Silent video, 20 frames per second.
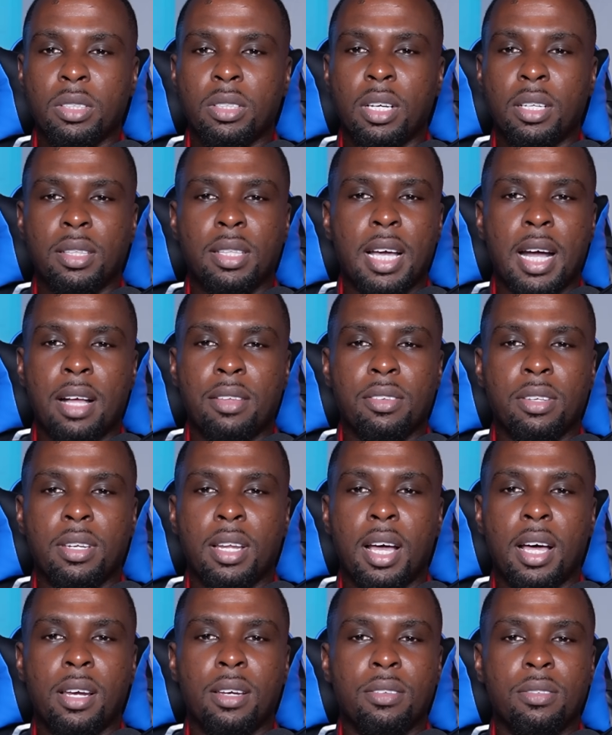$1,000,
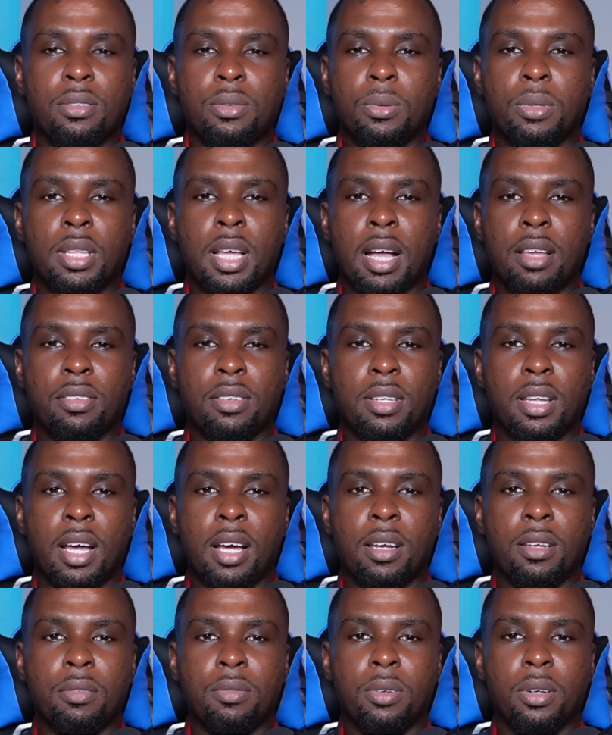
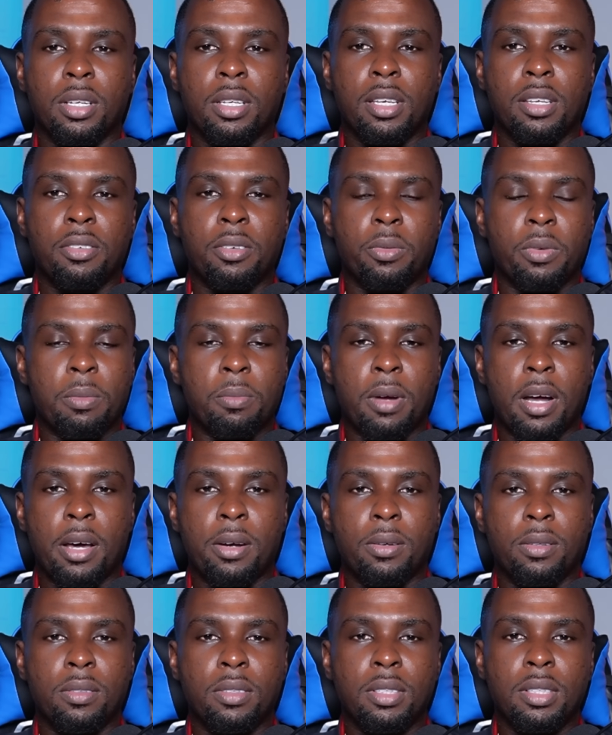$2,000 for a kitchen
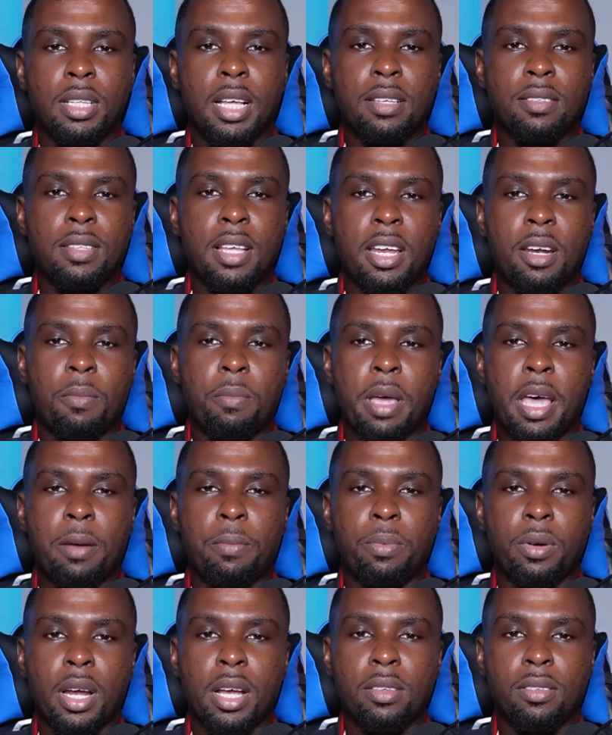remodel, that's not a bad
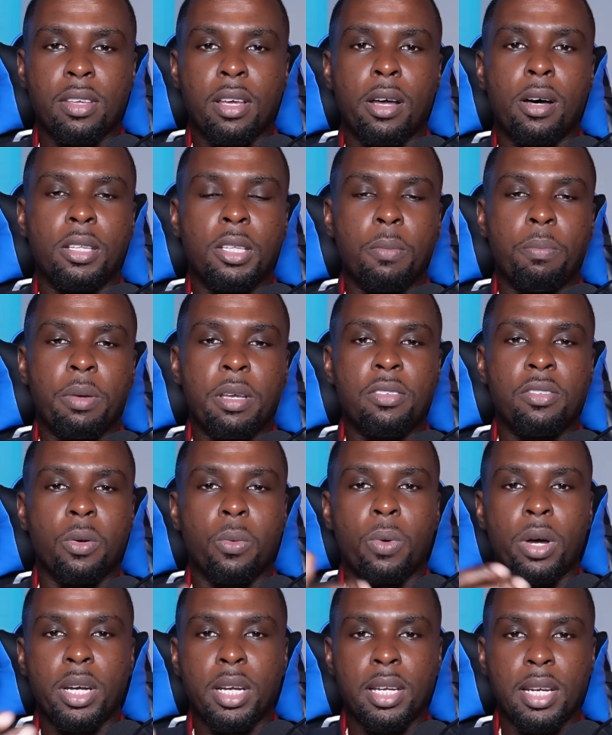price. It all depends on
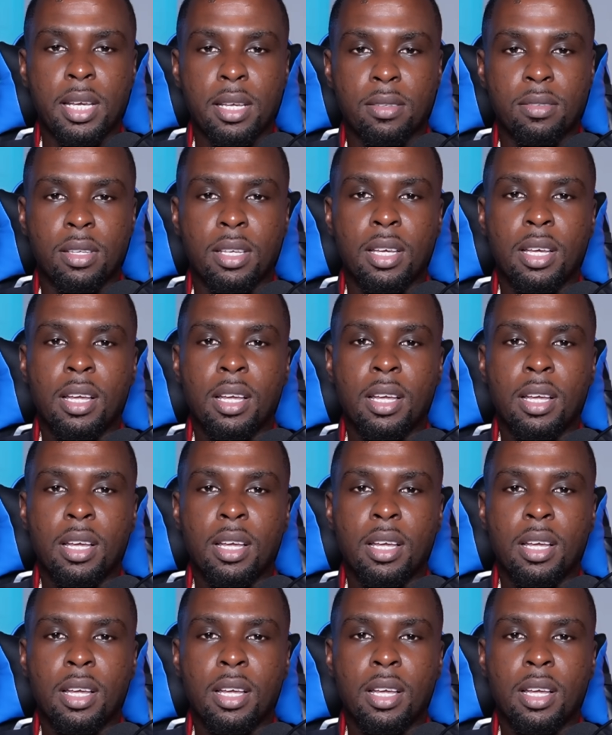what it is.